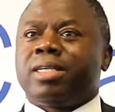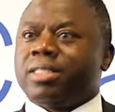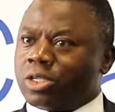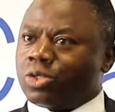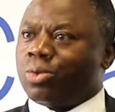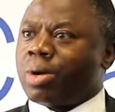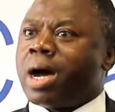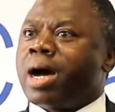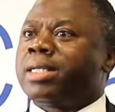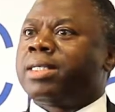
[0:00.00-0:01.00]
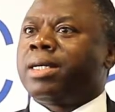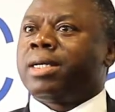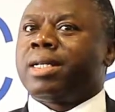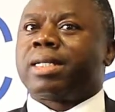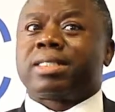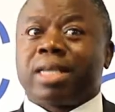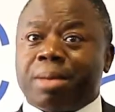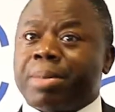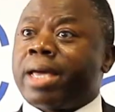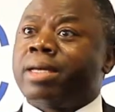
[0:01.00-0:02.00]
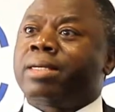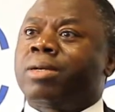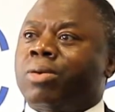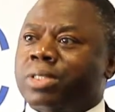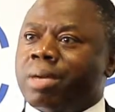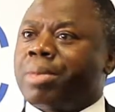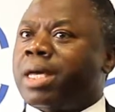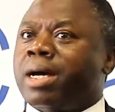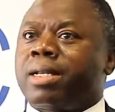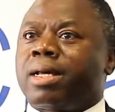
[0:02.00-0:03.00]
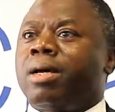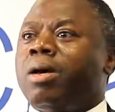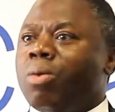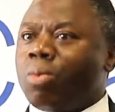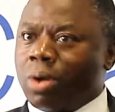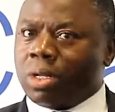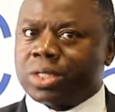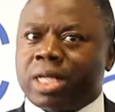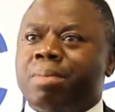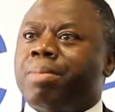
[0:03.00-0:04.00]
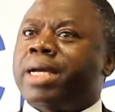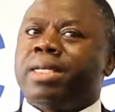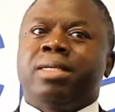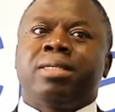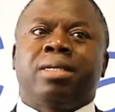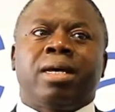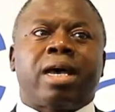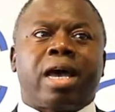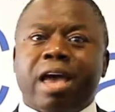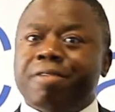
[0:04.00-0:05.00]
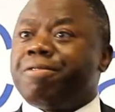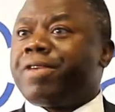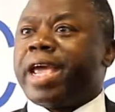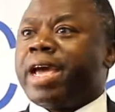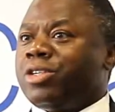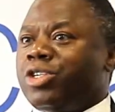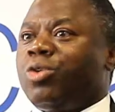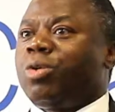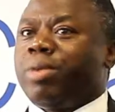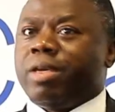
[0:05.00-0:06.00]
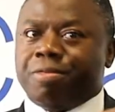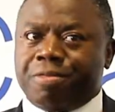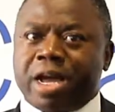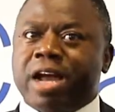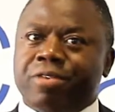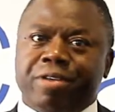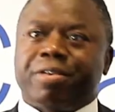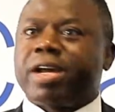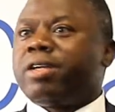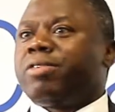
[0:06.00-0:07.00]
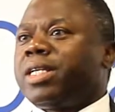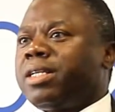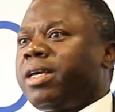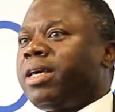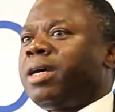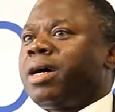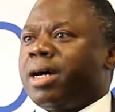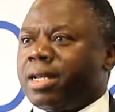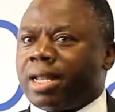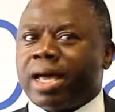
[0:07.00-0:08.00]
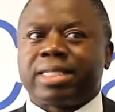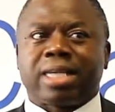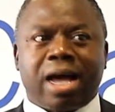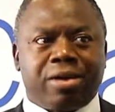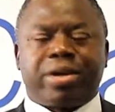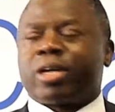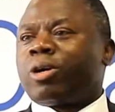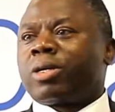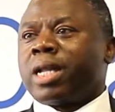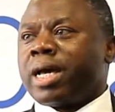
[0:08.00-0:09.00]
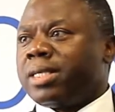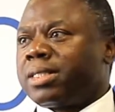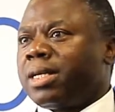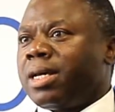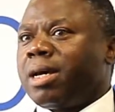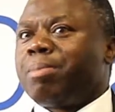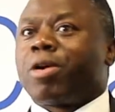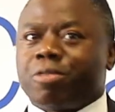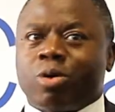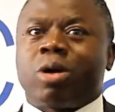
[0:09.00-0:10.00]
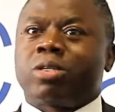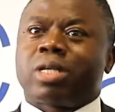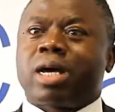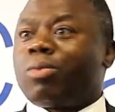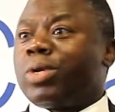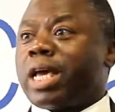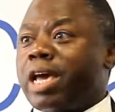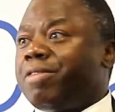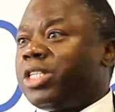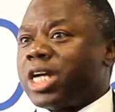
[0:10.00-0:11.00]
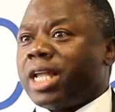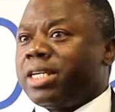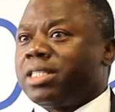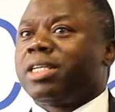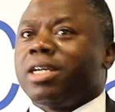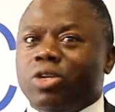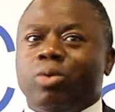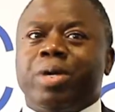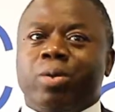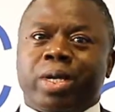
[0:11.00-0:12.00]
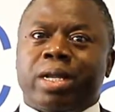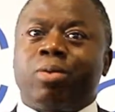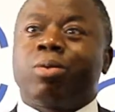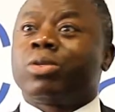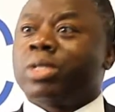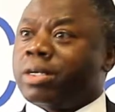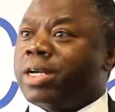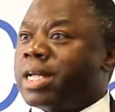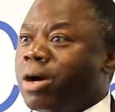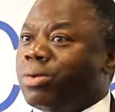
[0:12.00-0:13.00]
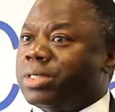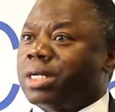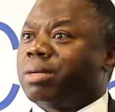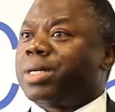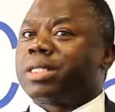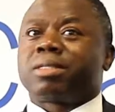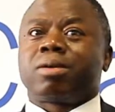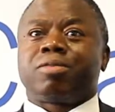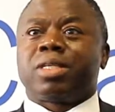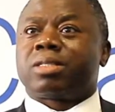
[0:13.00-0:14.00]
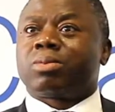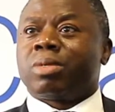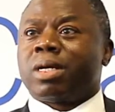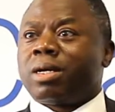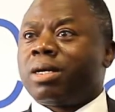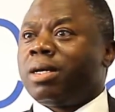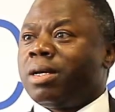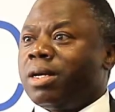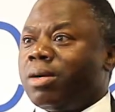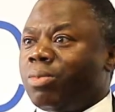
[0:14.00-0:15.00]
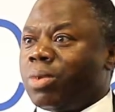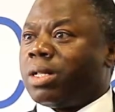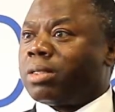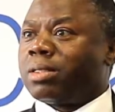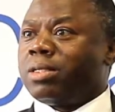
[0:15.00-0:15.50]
Just to add that Standard Bank or Stanbic Ghana will stand by these. Every entry will be very, very quickly analyzed and recognized. But of course, with every challenge, there will be a winner. We want to create our own Zuckerbergs of this world.